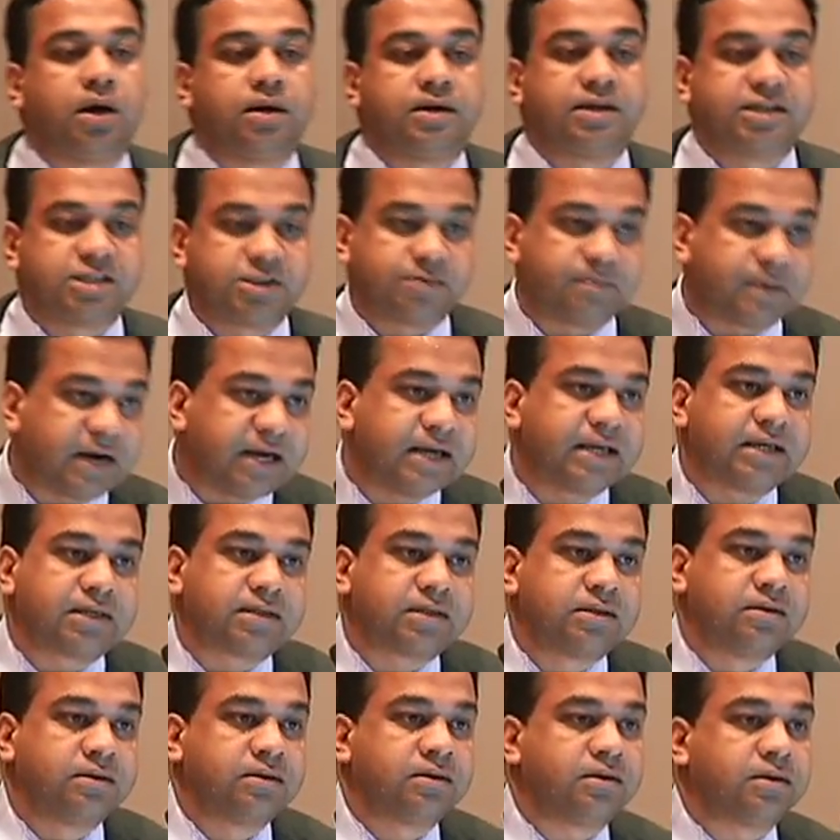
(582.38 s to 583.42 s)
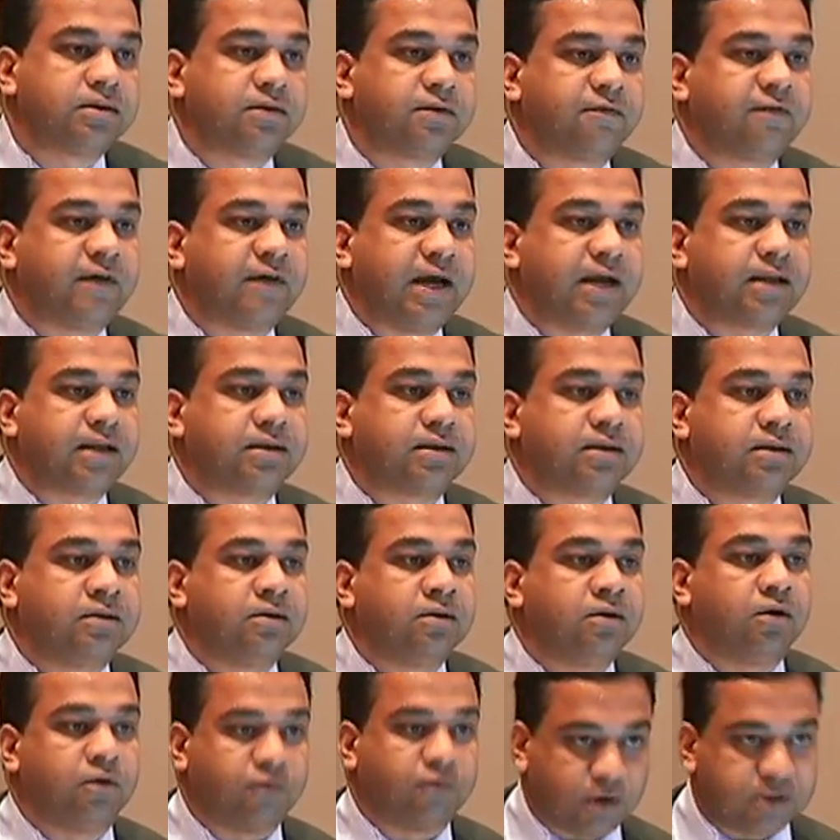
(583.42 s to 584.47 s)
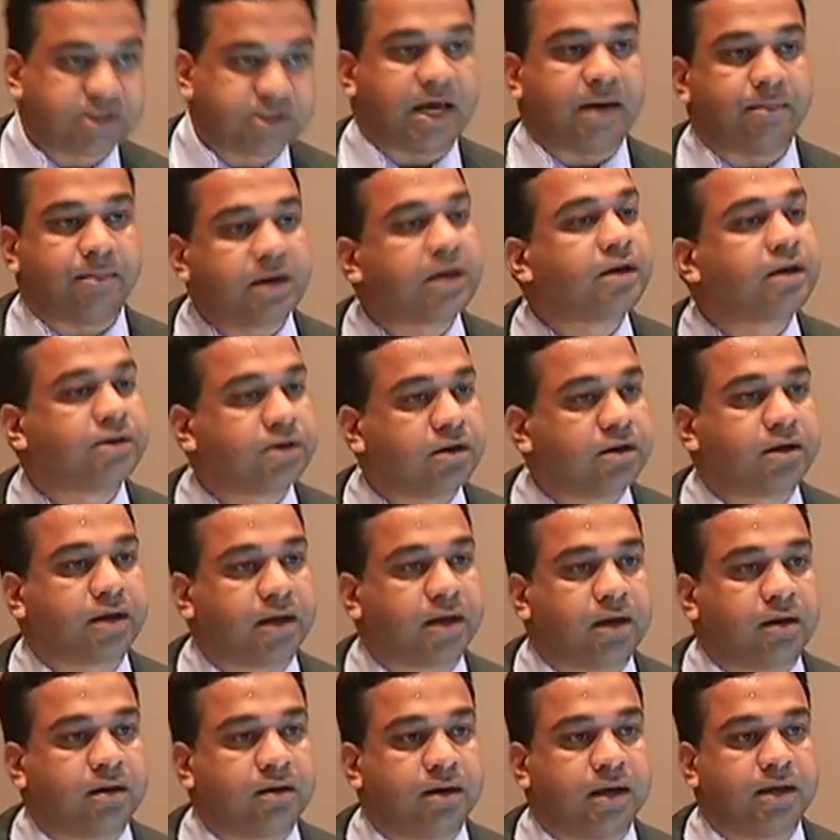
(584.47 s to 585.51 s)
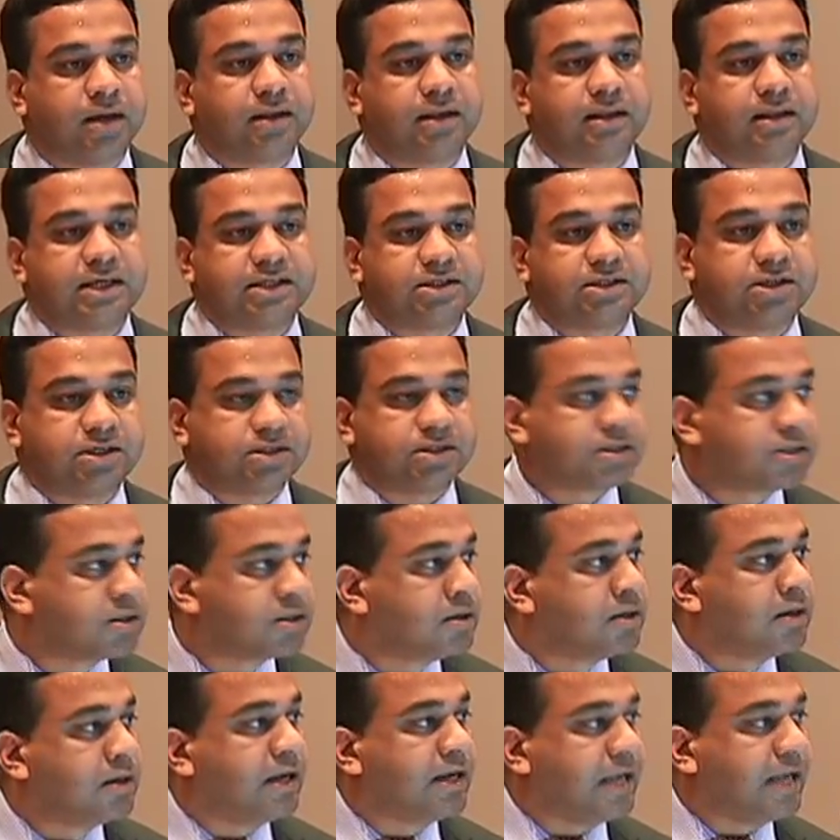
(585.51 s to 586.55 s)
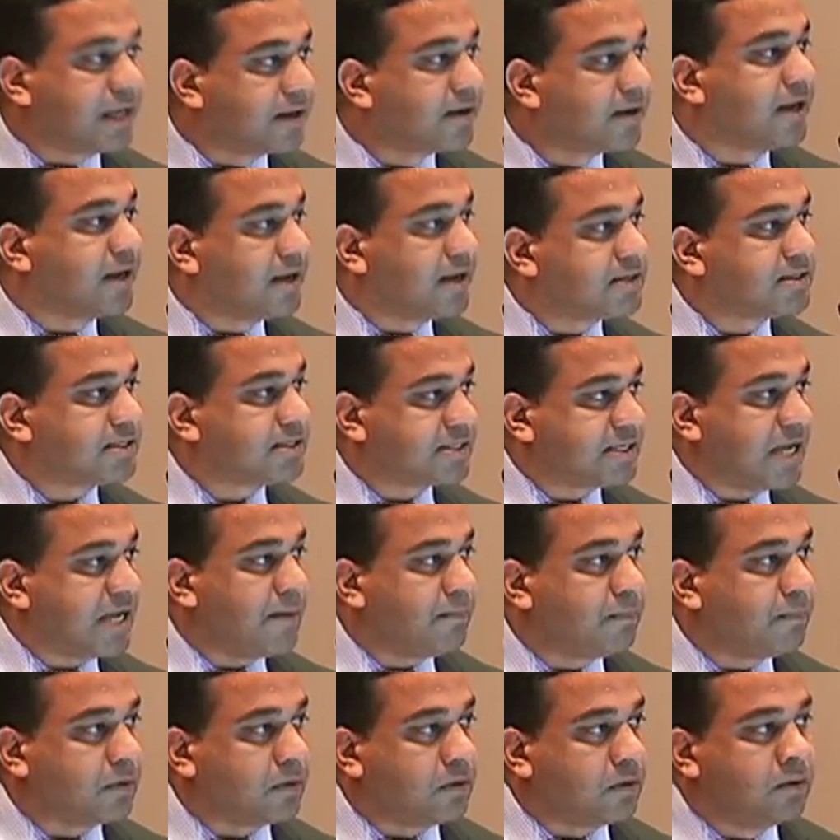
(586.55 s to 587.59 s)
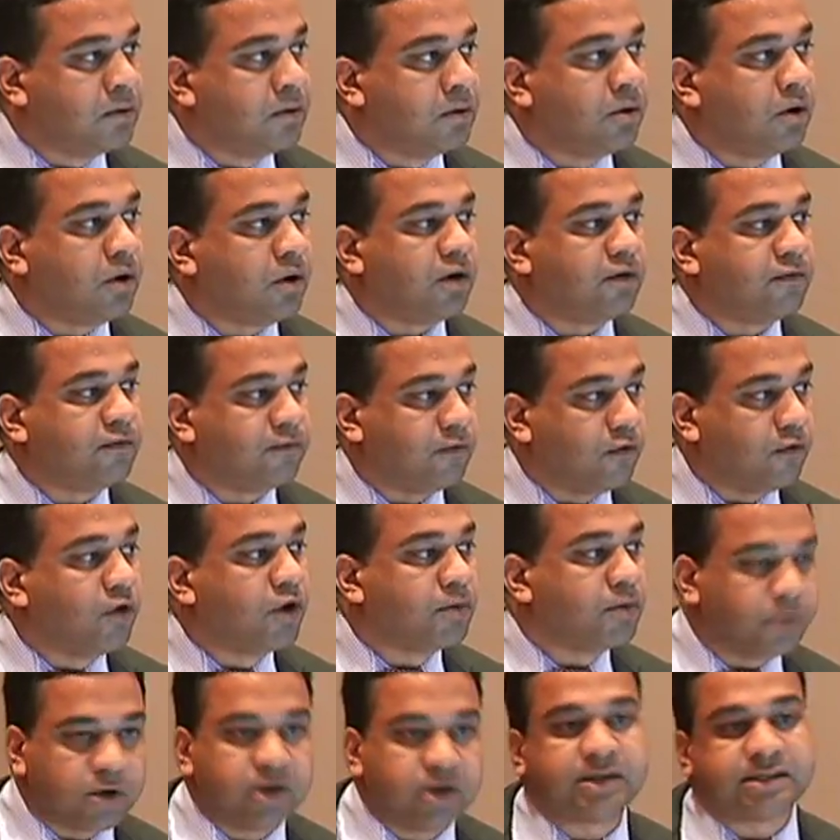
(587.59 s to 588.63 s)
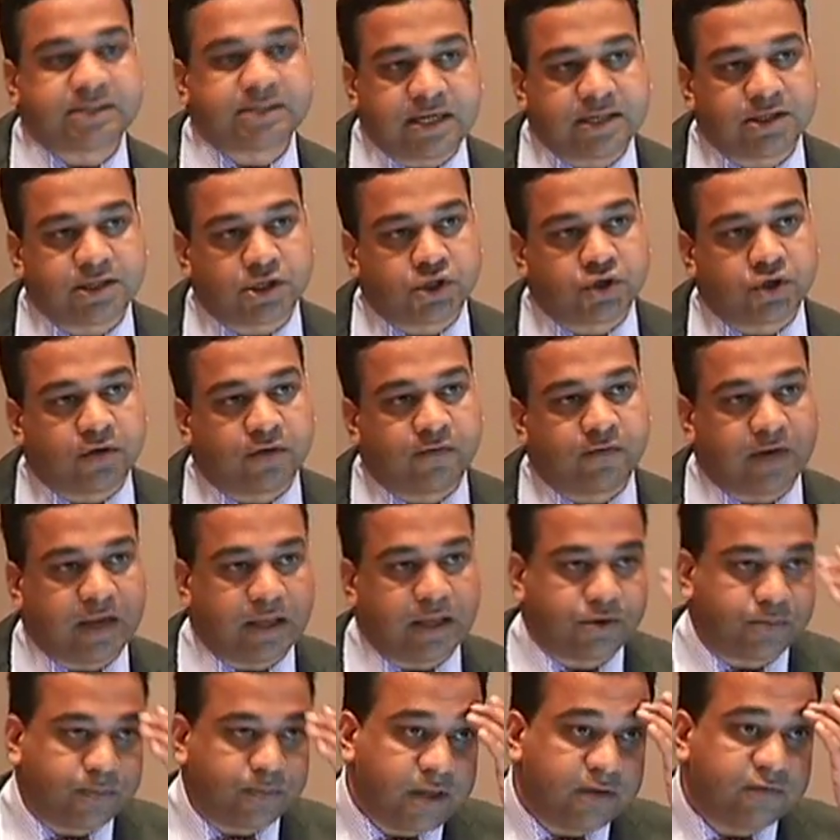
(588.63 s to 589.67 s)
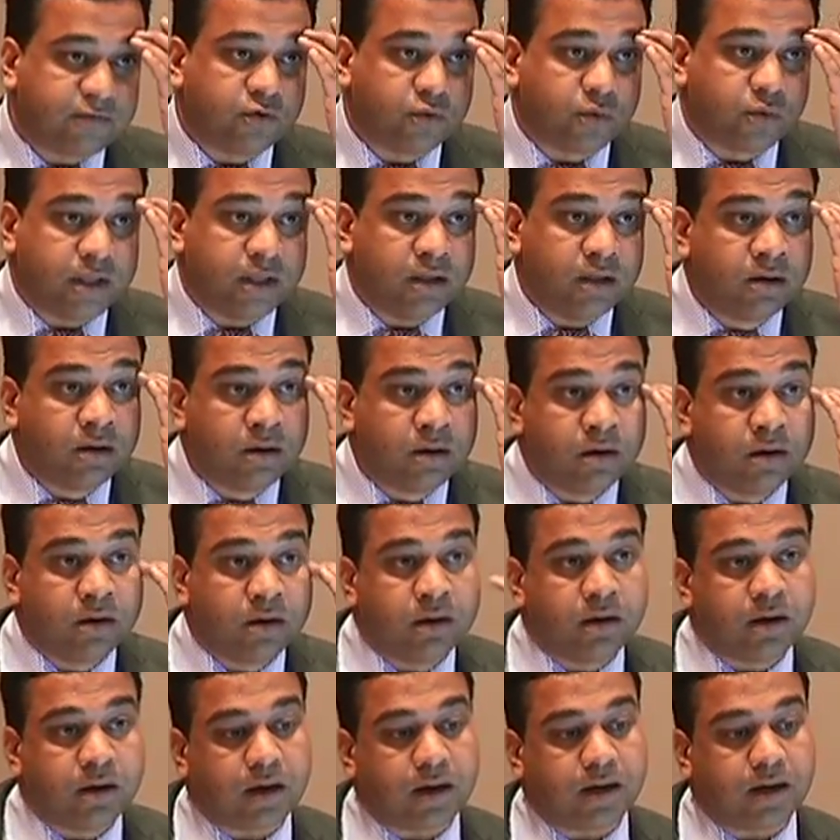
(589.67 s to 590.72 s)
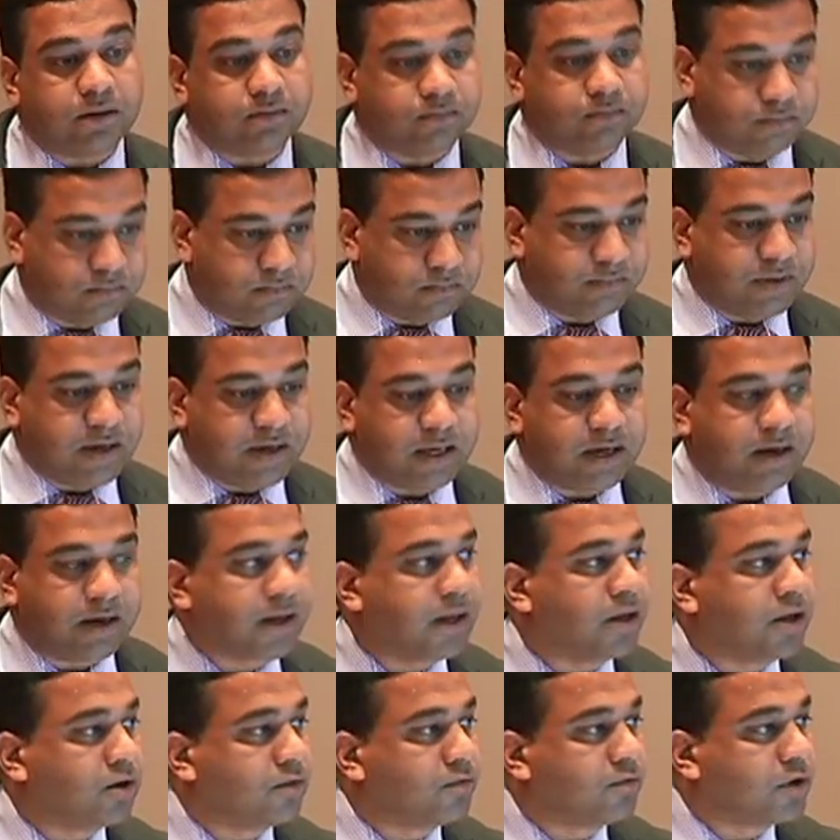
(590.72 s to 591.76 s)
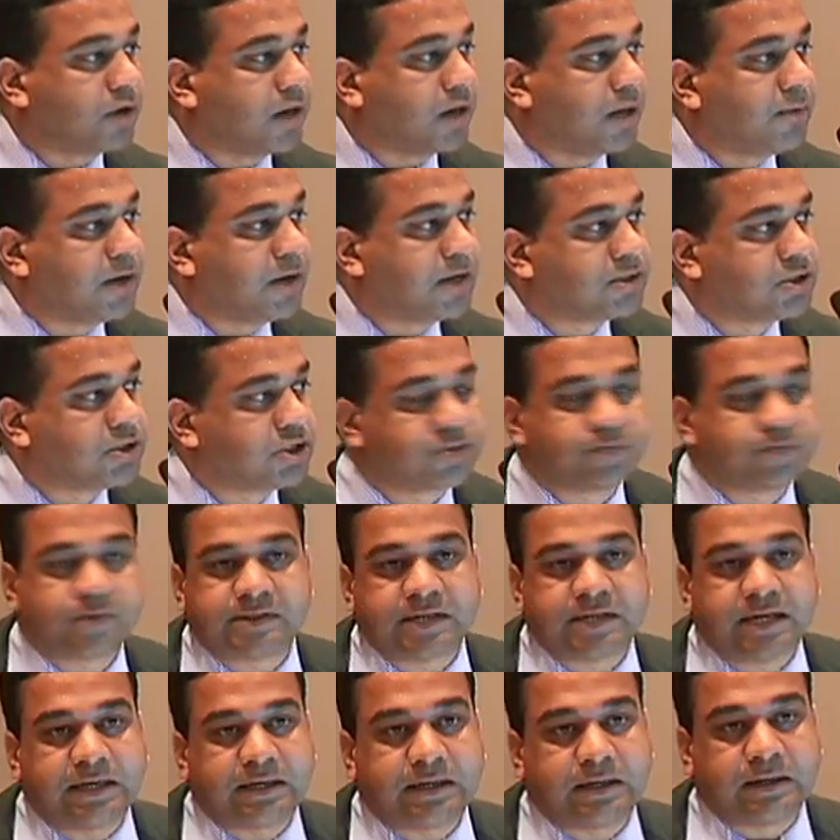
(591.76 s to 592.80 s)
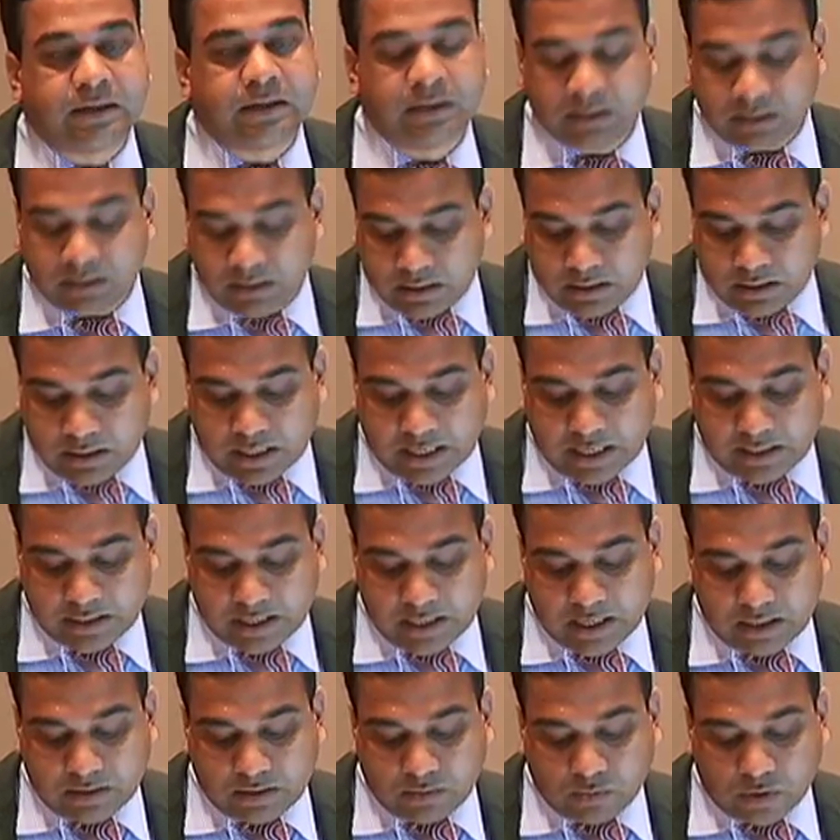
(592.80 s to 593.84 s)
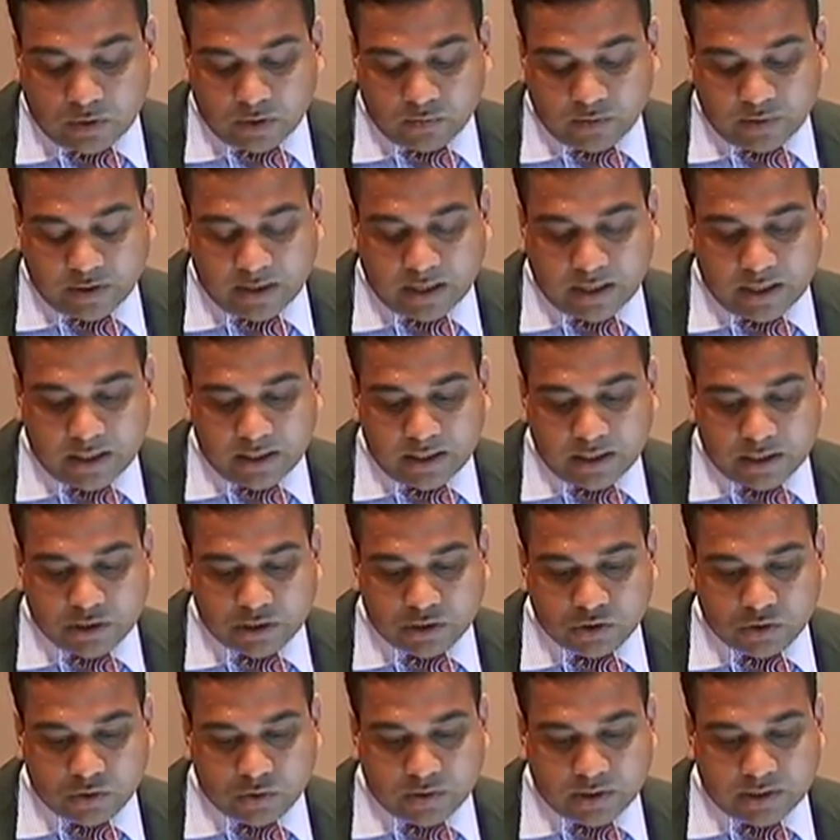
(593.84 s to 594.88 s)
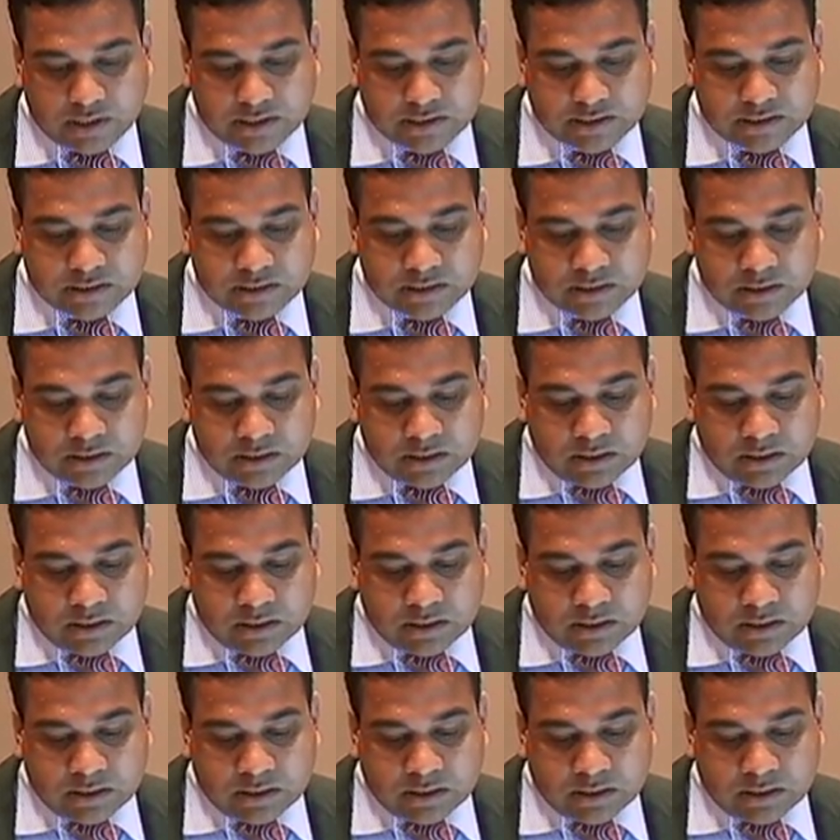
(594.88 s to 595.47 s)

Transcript: despite the fact of what's happening in Turkey. I think that's just an egregious example of over-politicization of philanthropy, if you will, building again on what Amy has just presented. I think what we really need to do is